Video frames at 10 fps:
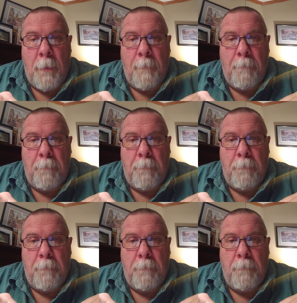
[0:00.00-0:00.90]

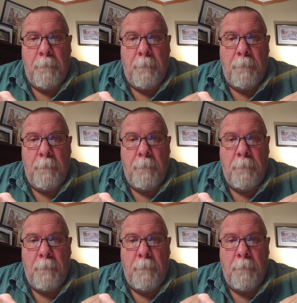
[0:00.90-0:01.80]

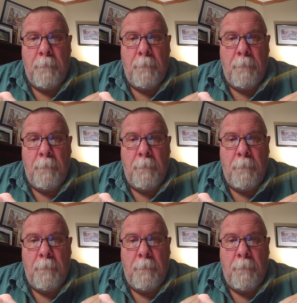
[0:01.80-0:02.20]
Nothing is said.